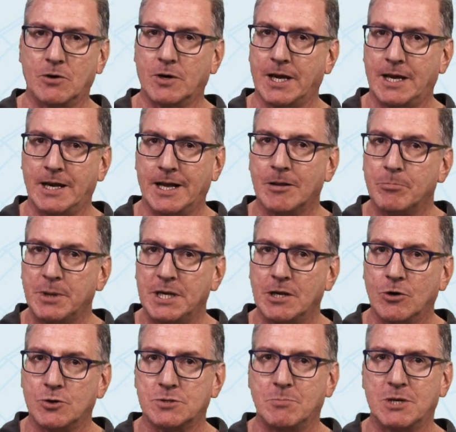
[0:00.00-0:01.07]
Again,
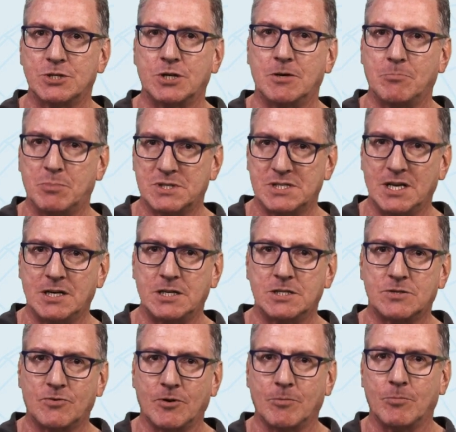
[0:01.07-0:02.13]
albedo is measured in percentage
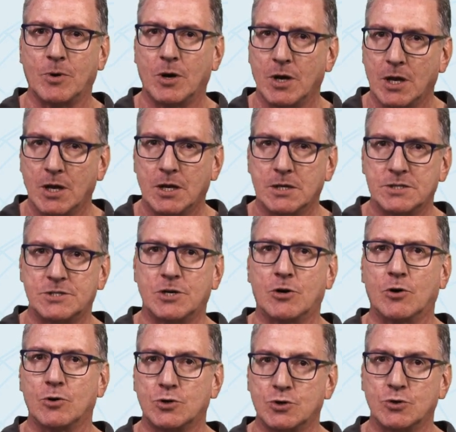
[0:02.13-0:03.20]
from
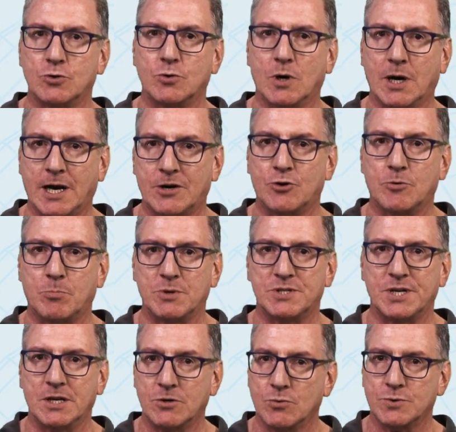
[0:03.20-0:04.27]
0 to
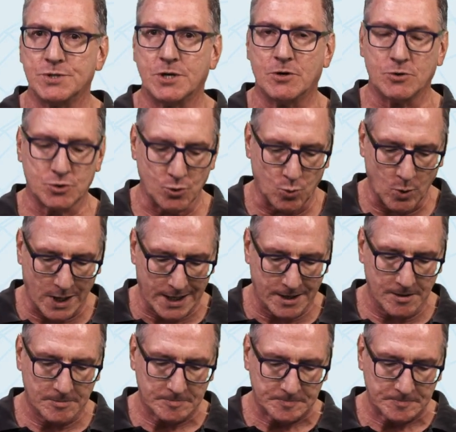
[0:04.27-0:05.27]
100% or 0 to 1.